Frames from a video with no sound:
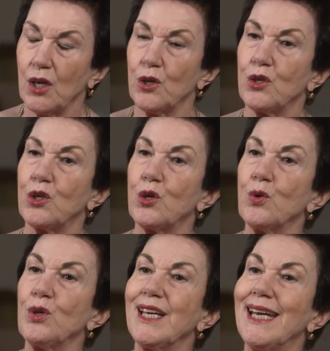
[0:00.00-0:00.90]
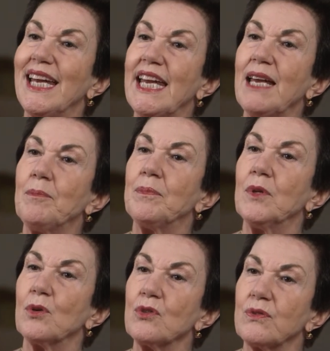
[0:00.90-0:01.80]
should keep
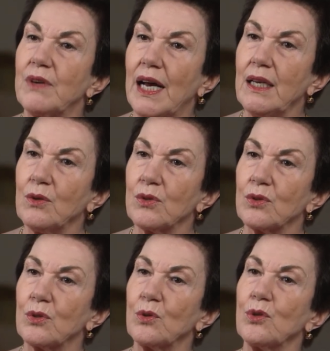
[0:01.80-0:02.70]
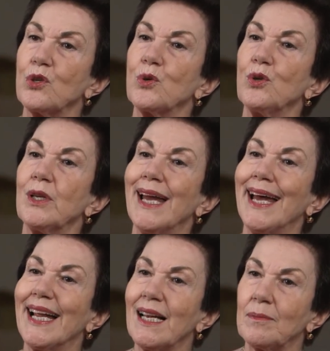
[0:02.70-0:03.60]
those values, should
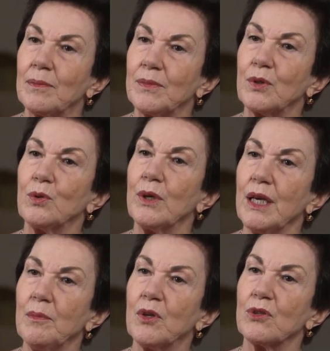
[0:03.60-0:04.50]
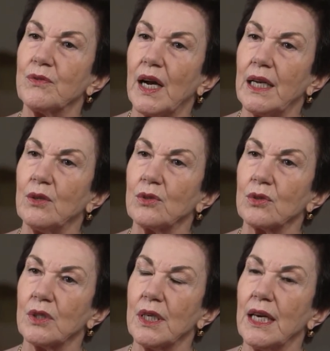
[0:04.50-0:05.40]
help to keep those values
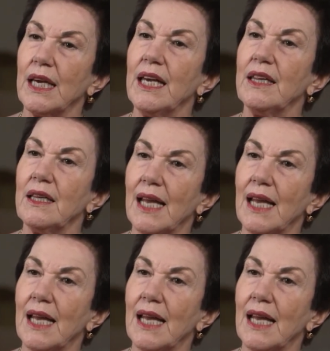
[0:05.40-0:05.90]
in